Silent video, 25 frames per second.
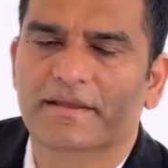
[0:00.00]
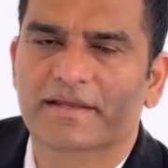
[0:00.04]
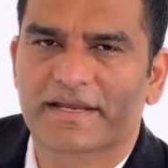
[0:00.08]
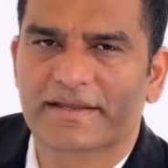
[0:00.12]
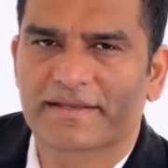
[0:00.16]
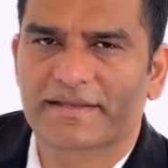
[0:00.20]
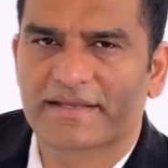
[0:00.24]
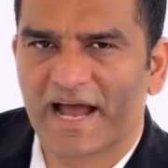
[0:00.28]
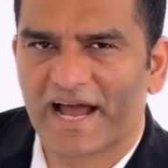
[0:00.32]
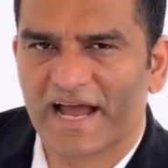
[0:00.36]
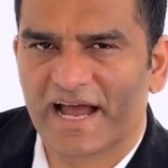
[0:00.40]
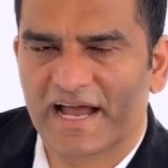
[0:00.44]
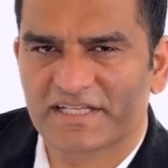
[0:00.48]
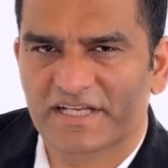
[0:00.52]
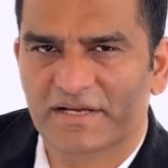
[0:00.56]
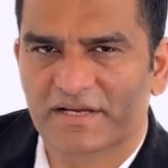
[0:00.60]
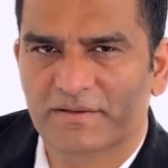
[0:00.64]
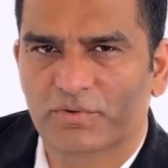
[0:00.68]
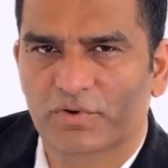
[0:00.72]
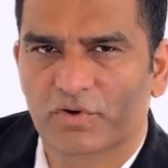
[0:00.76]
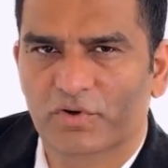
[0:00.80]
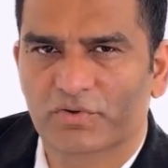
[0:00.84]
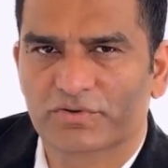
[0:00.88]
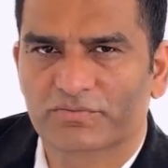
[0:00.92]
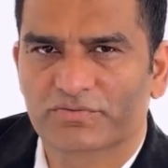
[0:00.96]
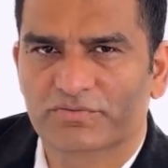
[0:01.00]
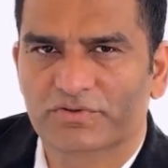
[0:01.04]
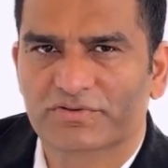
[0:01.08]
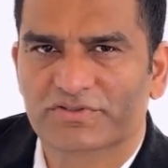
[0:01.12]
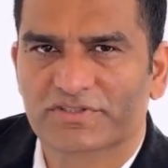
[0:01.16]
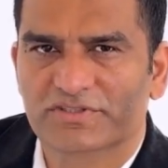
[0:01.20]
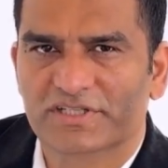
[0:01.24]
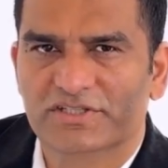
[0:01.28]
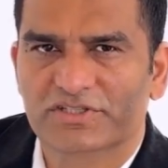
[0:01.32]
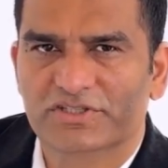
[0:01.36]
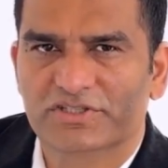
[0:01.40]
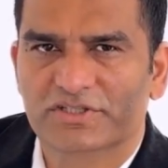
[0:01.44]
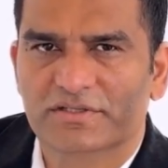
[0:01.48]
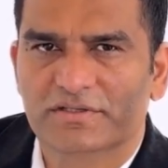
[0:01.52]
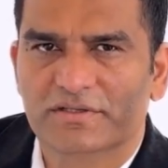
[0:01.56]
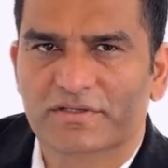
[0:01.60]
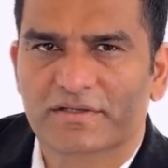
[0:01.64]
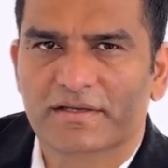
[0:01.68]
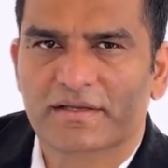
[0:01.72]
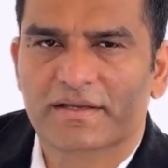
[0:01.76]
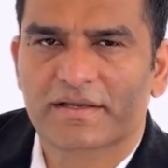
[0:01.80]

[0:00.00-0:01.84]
In the Item Overview section,